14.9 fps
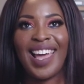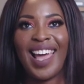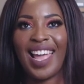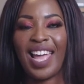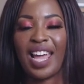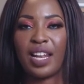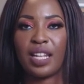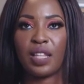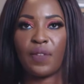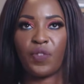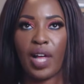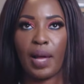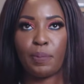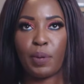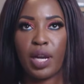And the
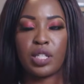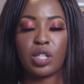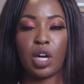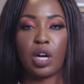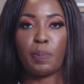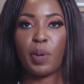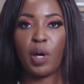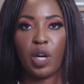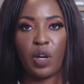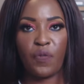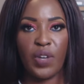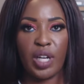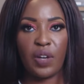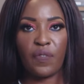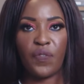flatbreads are
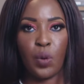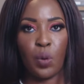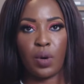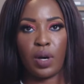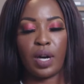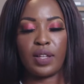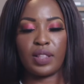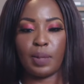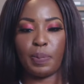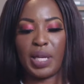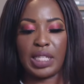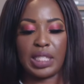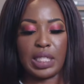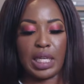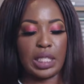perfect for the
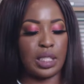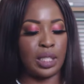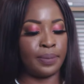pizzas.